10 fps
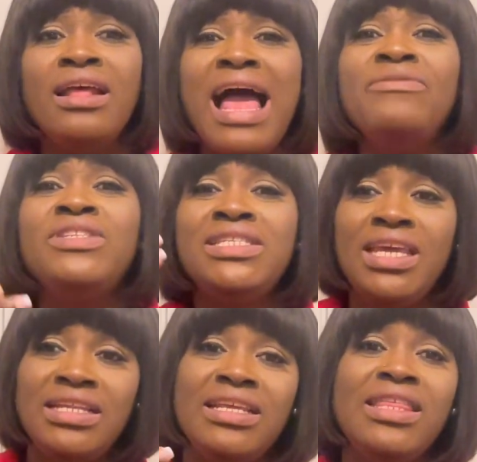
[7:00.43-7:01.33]
I've
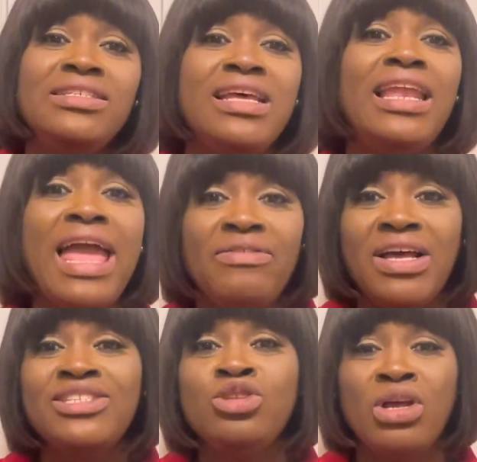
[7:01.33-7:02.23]
seen, the things that life
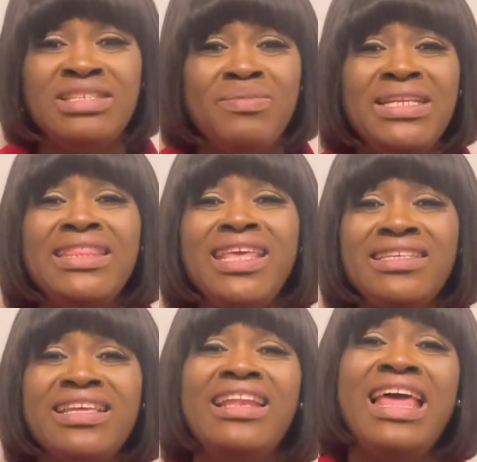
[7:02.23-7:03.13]
has taught me, the
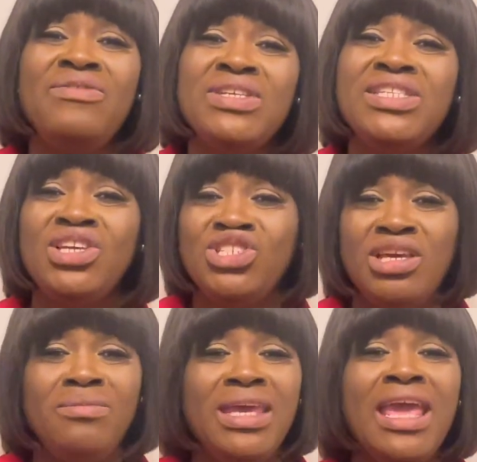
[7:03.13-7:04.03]
things that life is
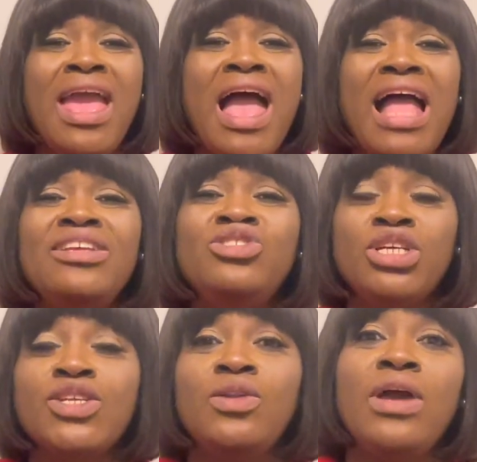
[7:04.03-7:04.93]
teaching me, and it's
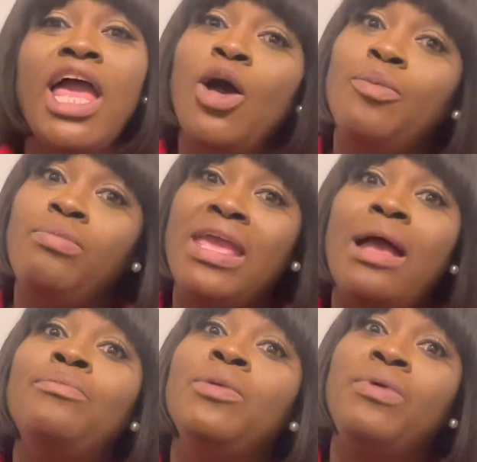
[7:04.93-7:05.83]
just going to help me
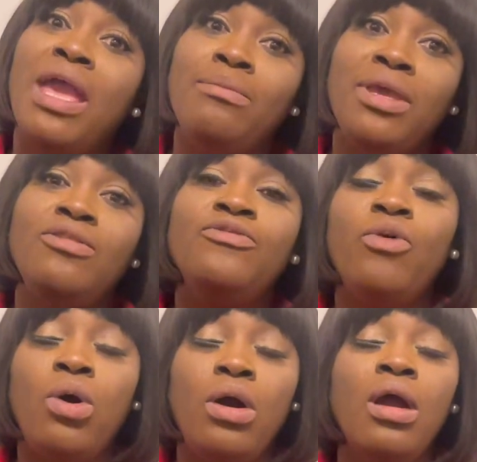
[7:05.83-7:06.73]
and prepare me
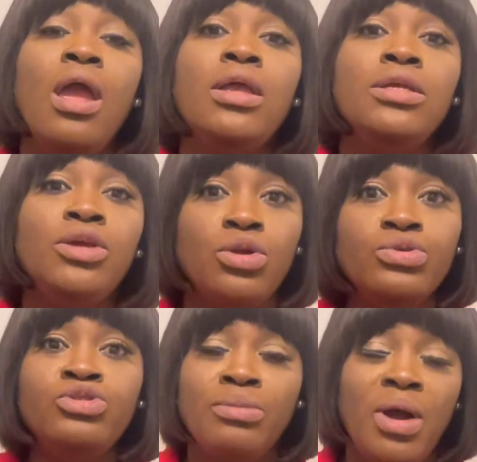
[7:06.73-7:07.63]
for,
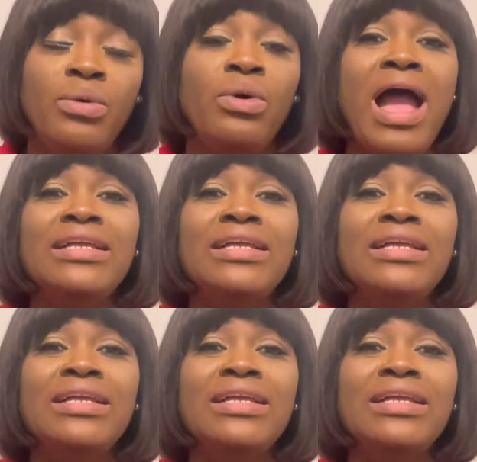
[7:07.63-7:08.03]
tomorrow.